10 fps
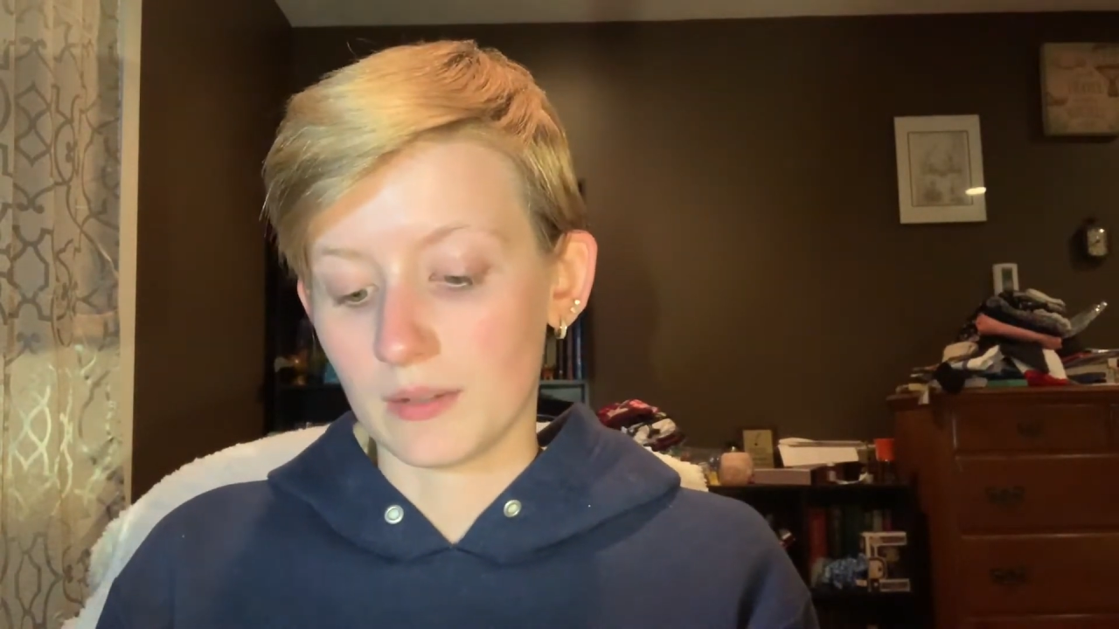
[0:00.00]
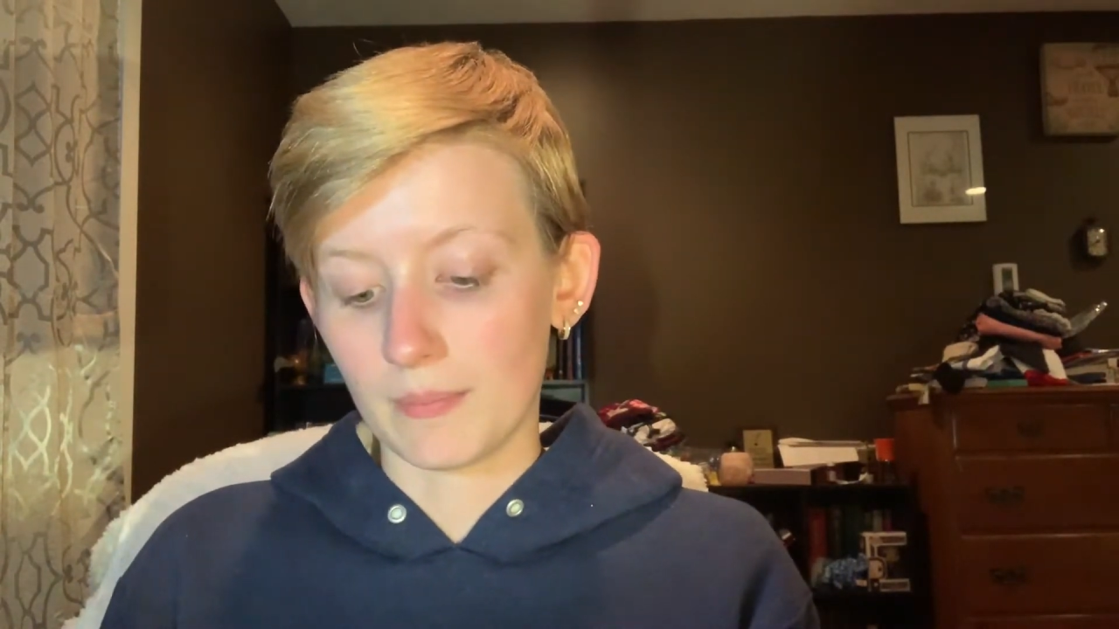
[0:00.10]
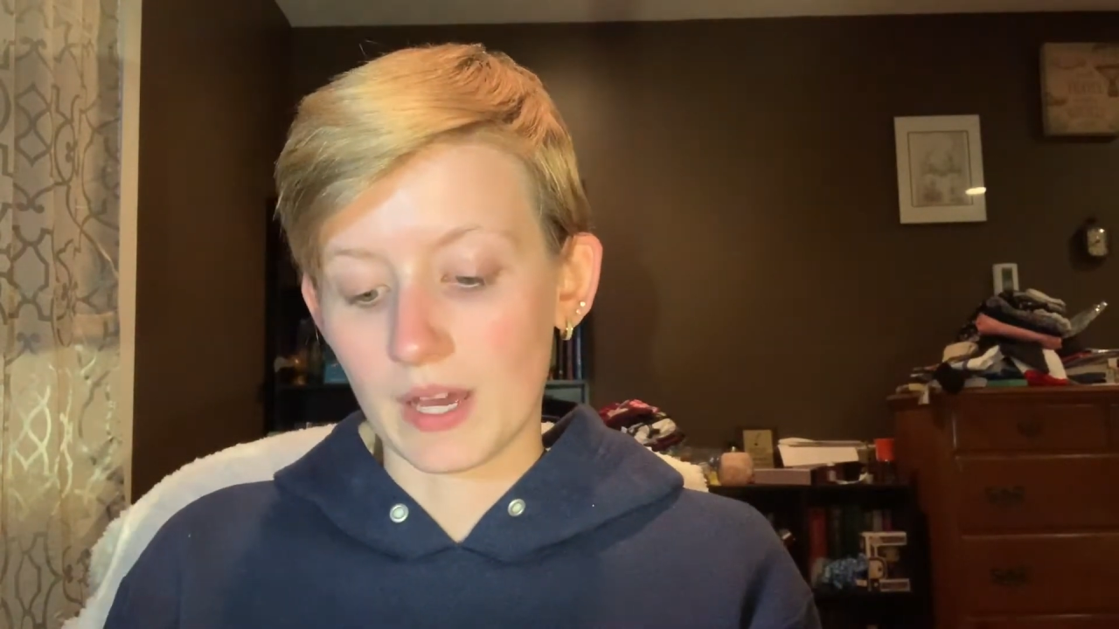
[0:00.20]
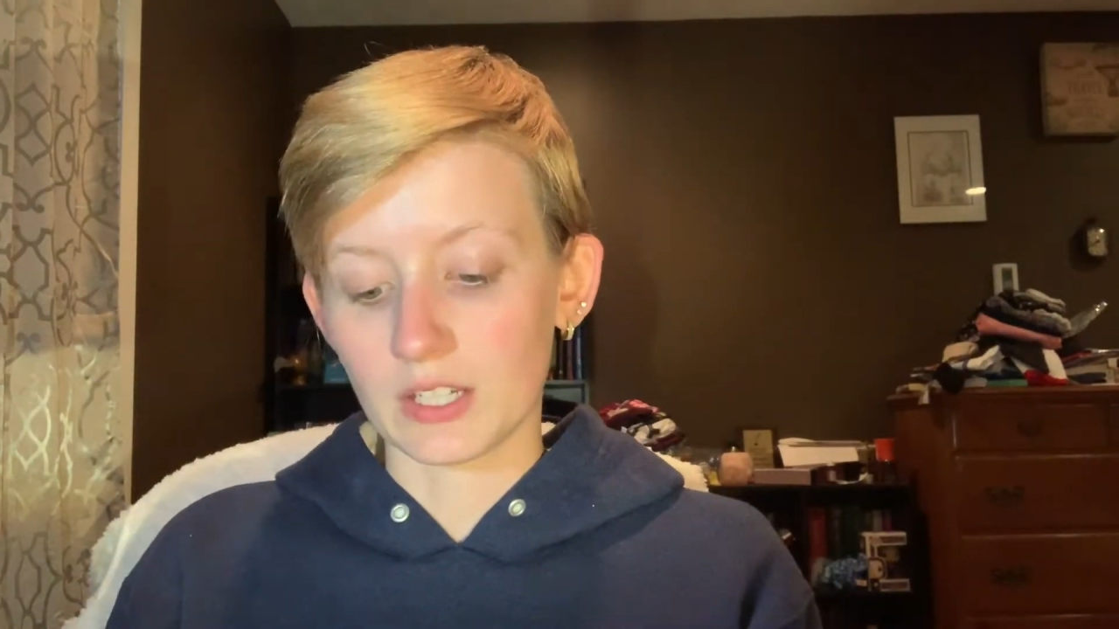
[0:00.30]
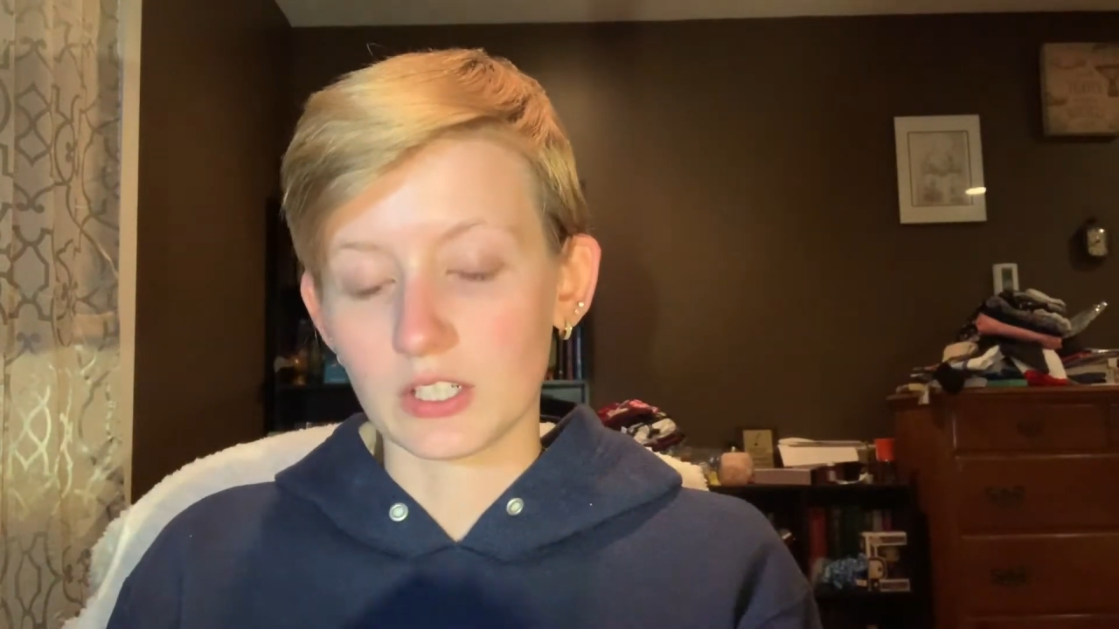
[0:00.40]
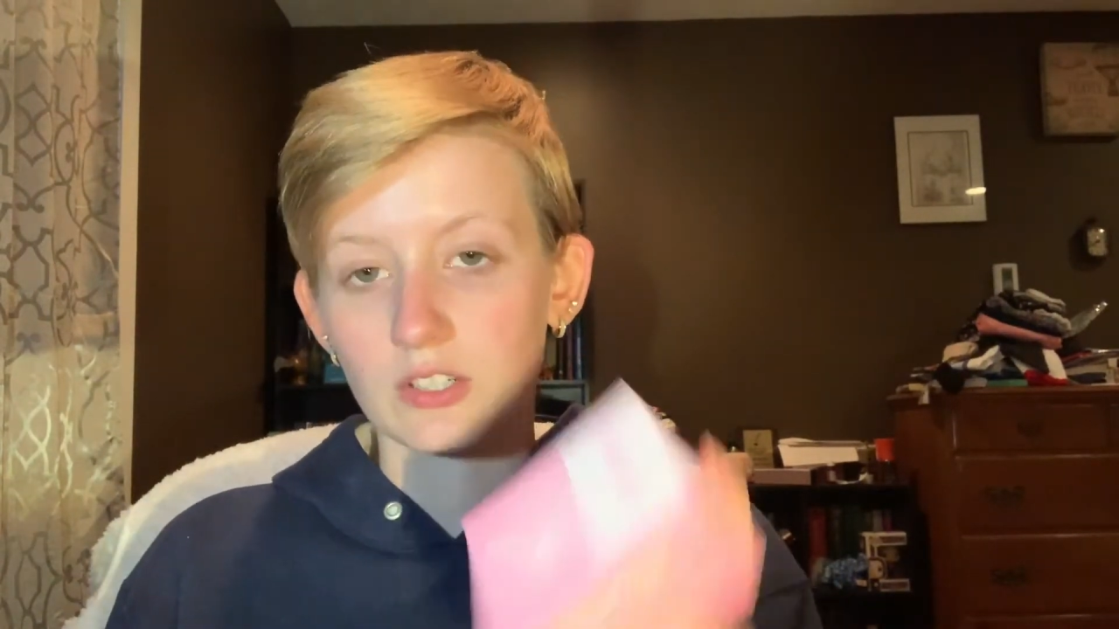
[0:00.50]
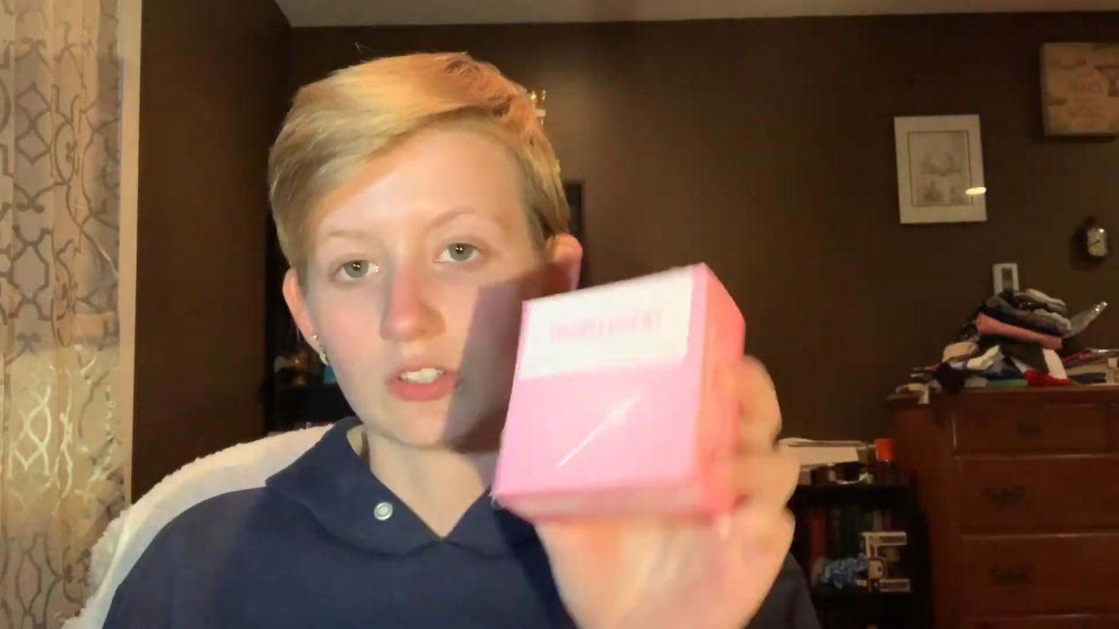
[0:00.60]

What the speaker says: Magic